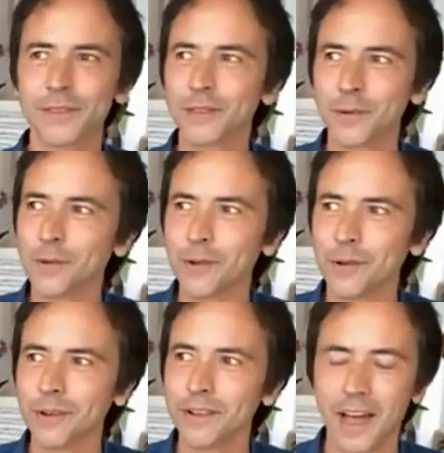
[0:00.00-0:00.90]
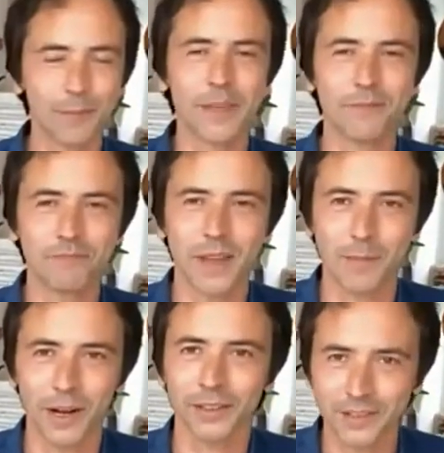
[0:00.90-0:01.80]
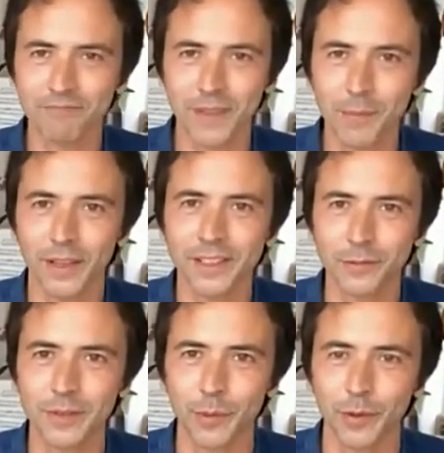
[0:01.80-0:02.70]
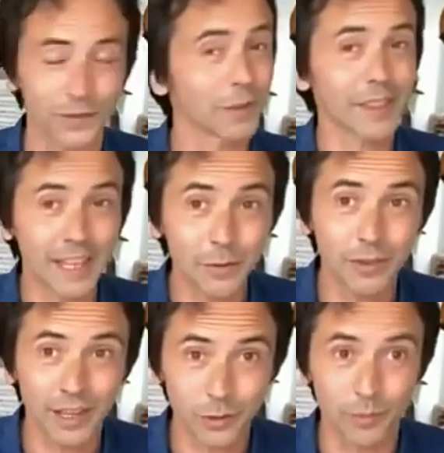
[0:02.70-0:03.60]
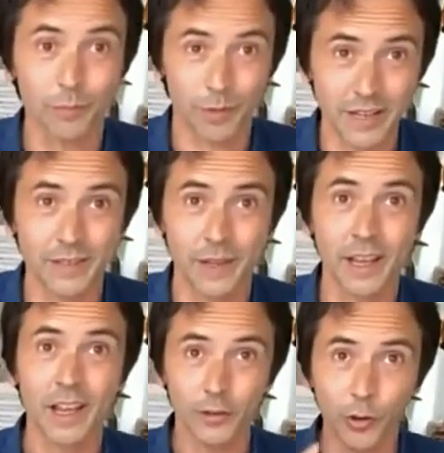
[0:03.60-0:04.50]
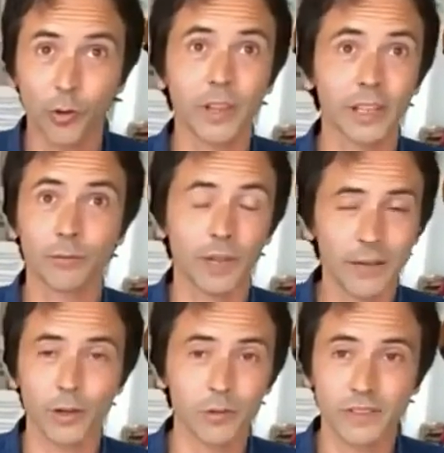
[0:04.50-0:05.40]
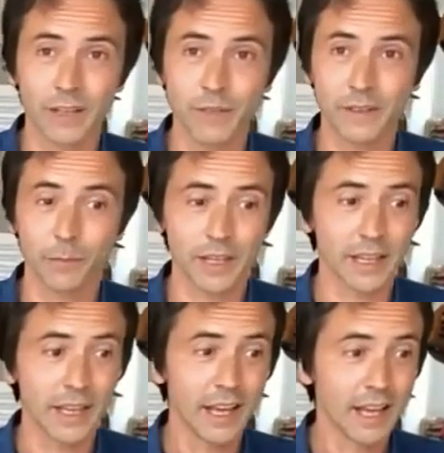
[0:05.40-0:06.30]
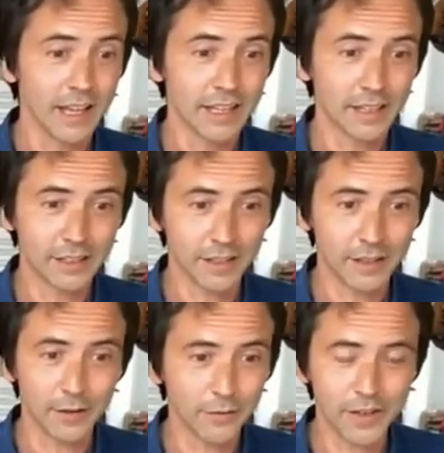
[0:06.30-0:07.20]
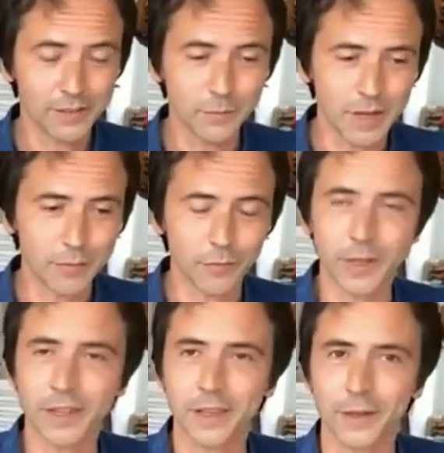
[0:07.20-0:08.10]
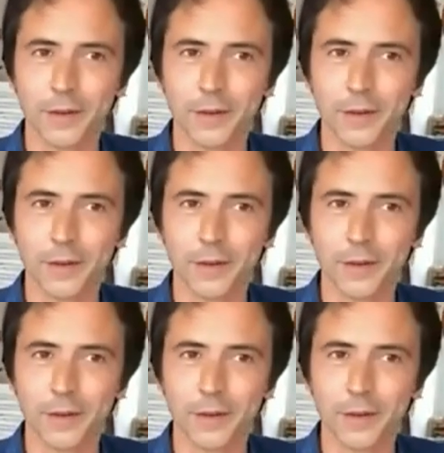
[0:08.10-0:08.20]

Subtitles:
so happy about this response. So thank you. Please know that whenever you send me something, that fills me with